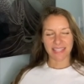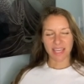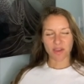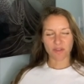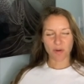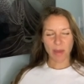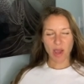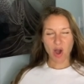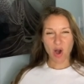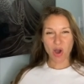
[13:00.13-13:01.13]
Thank you for
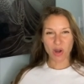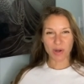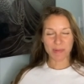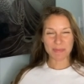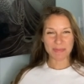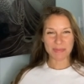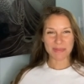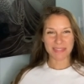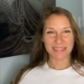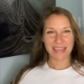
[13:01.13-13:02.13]
my
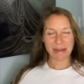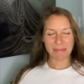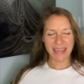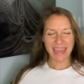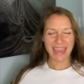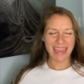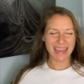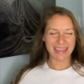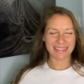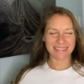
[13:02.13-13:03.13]
arms and my
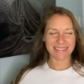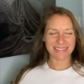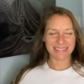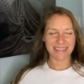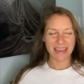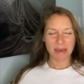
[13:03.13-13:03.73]
hands.